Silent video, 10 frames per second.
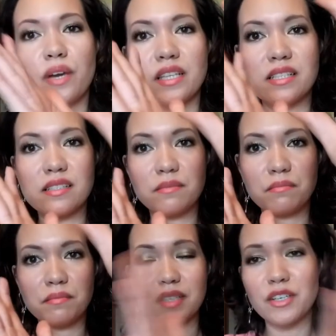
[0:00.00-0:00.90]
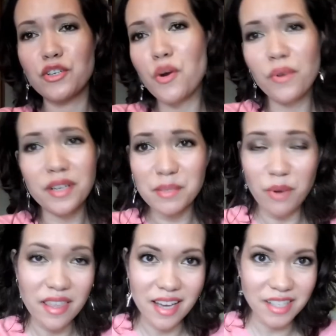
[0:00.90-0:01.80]
it's, you don't want to
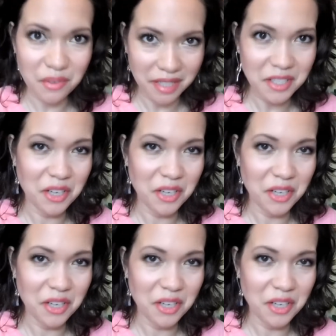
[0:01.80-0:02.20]
spray that directly